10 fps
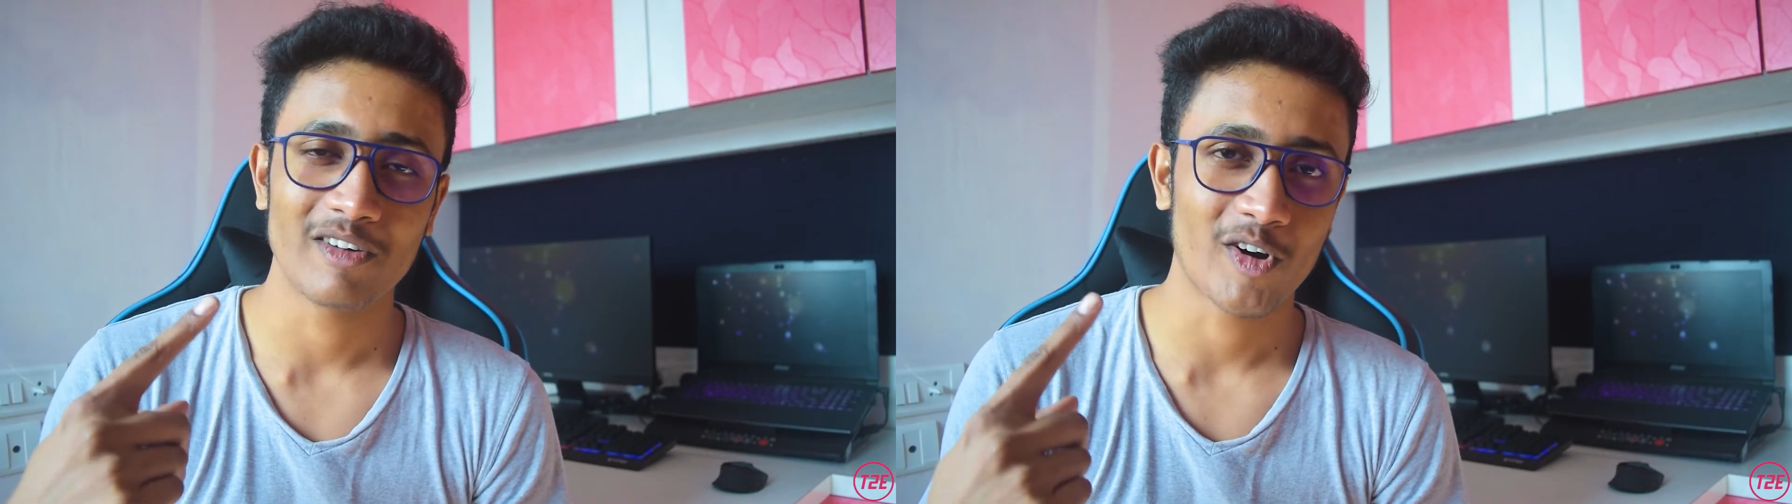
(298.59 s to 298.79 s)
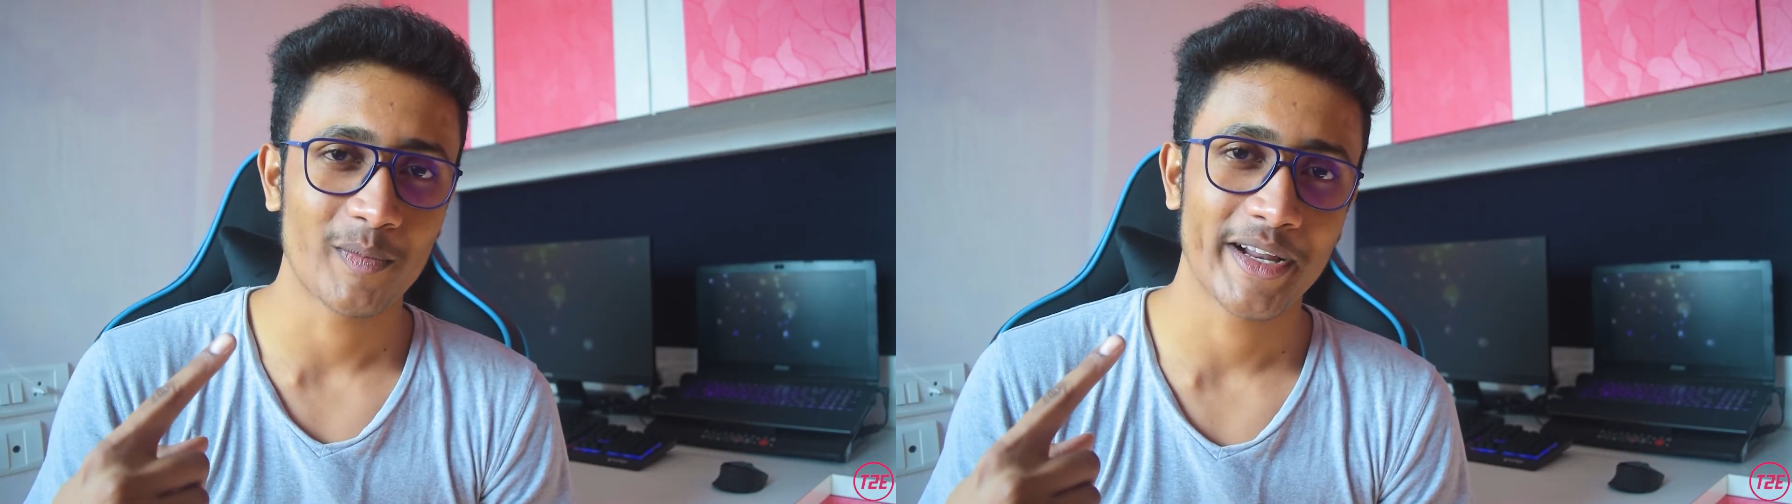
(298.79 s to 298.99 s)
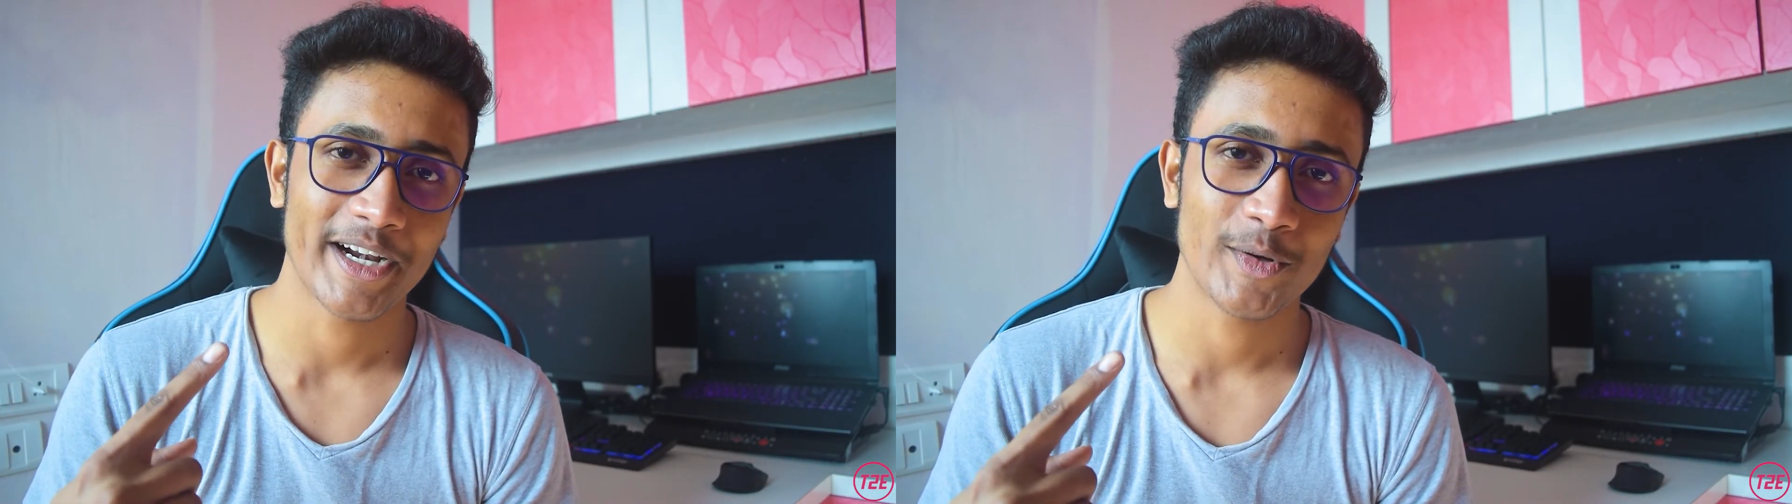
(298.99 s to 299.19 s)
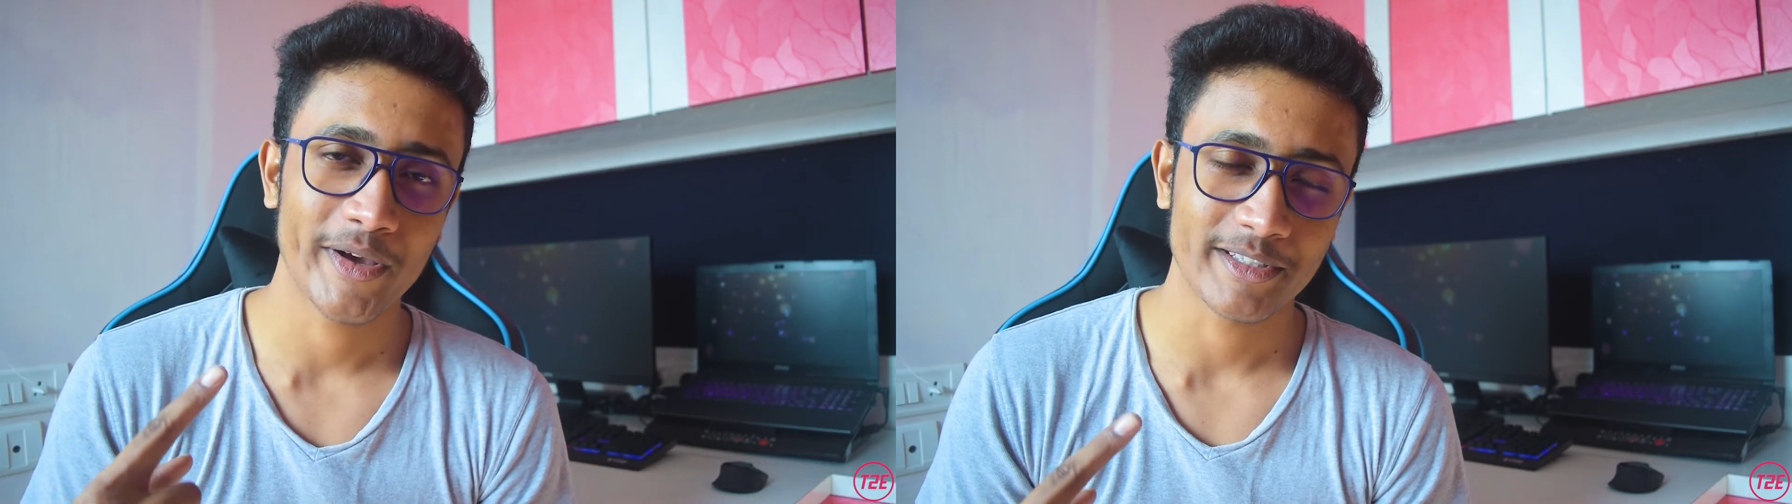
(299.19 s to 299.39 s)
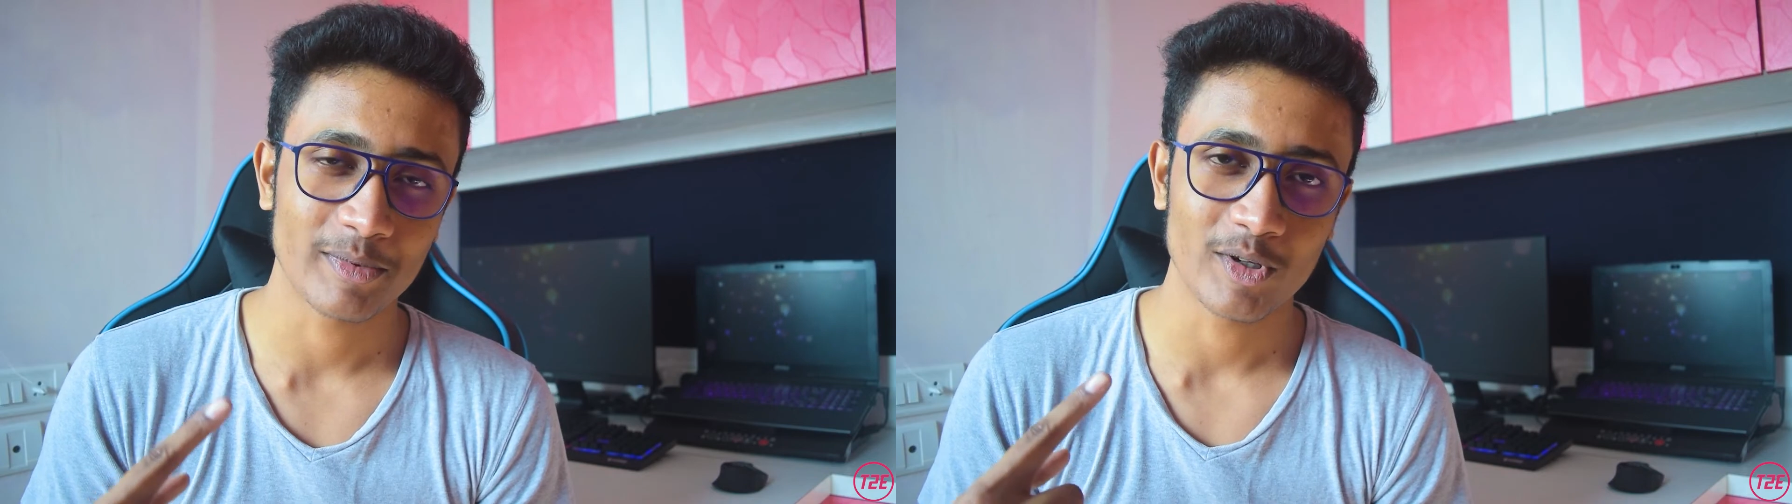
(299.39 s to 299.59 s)
from
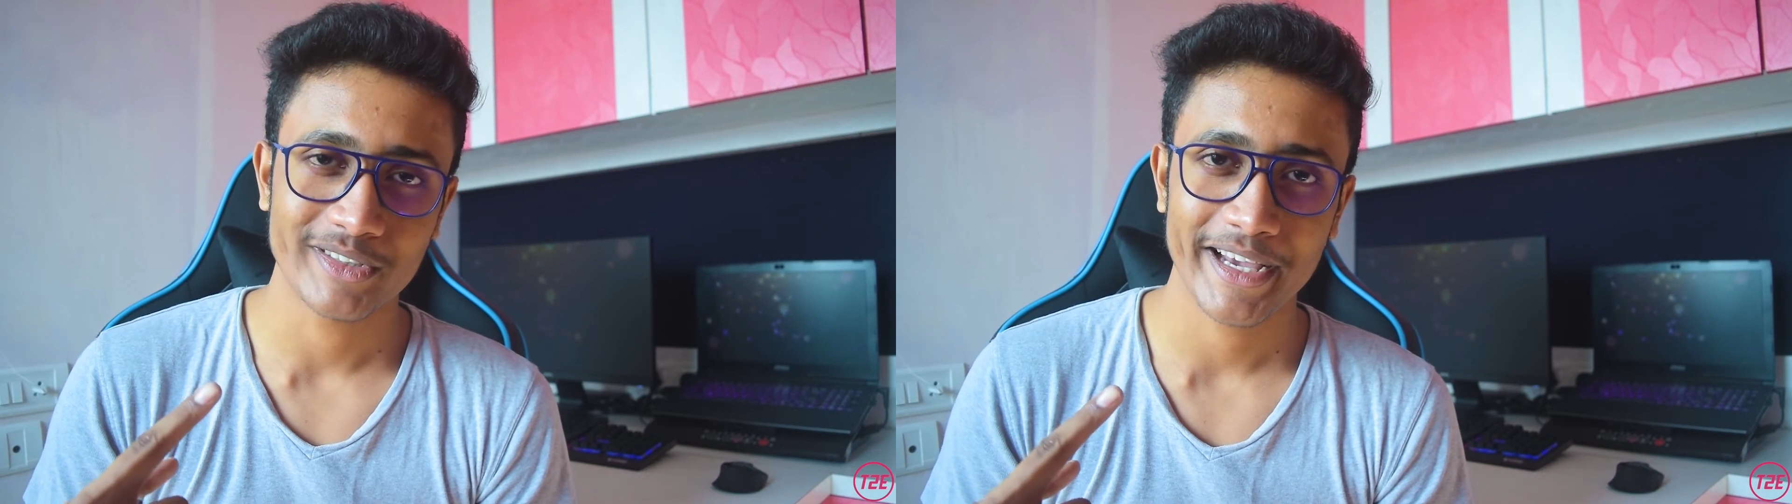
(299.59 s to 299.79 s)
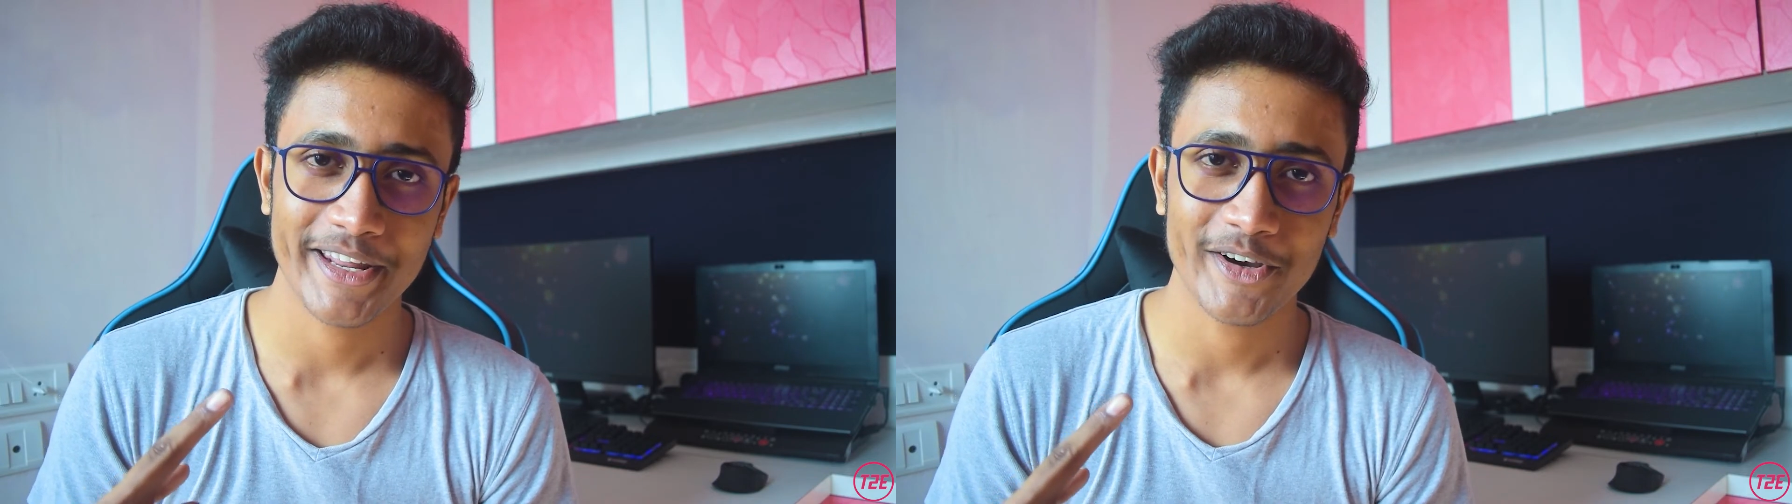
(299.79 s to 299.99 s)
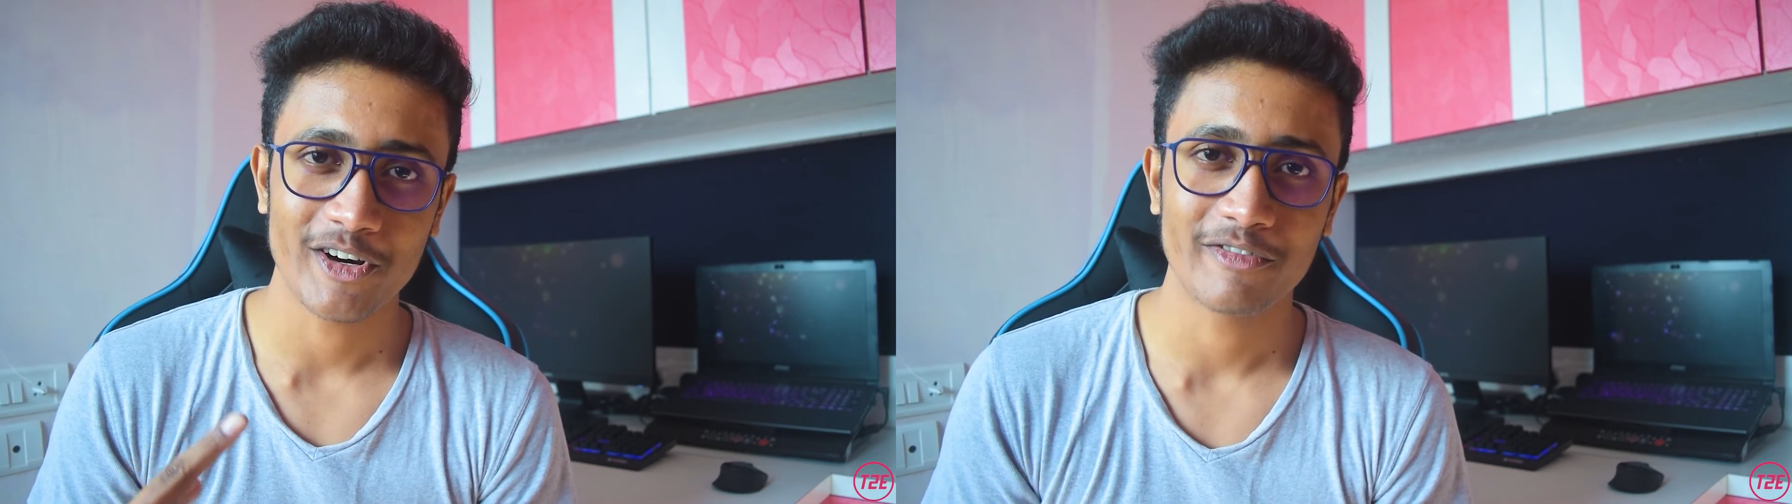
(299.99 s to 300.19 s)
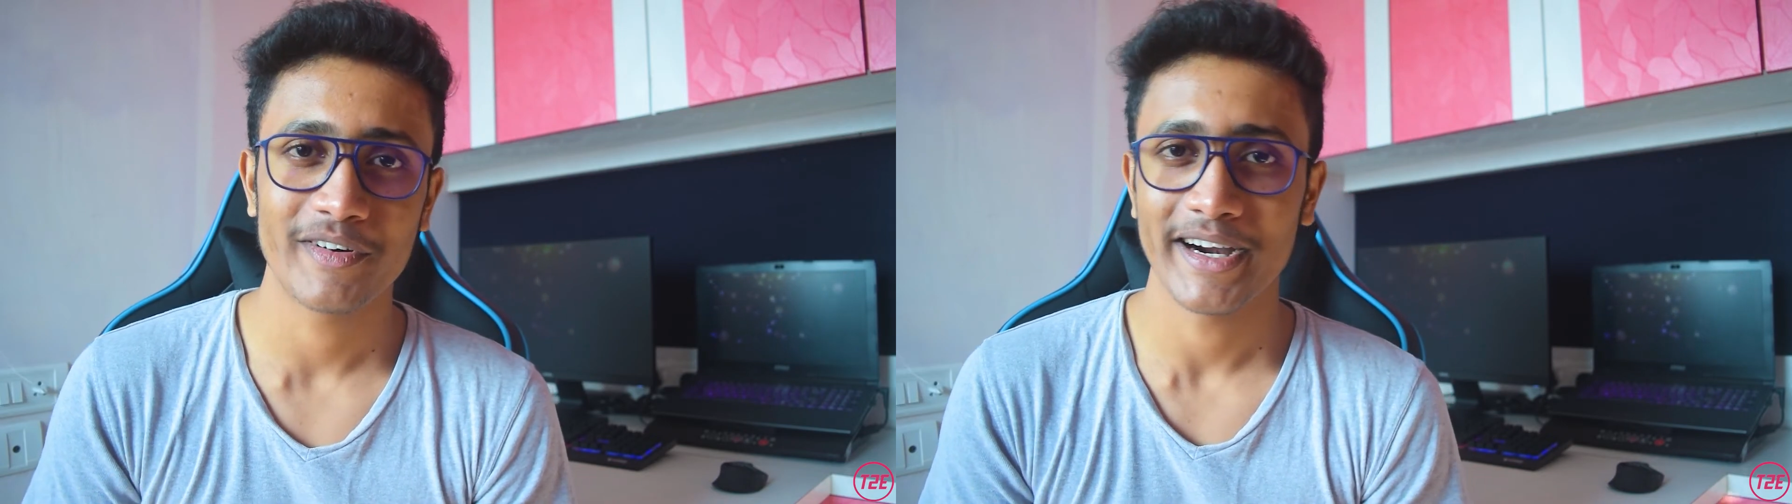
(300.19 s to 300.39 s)
Tech2 Explore signing off.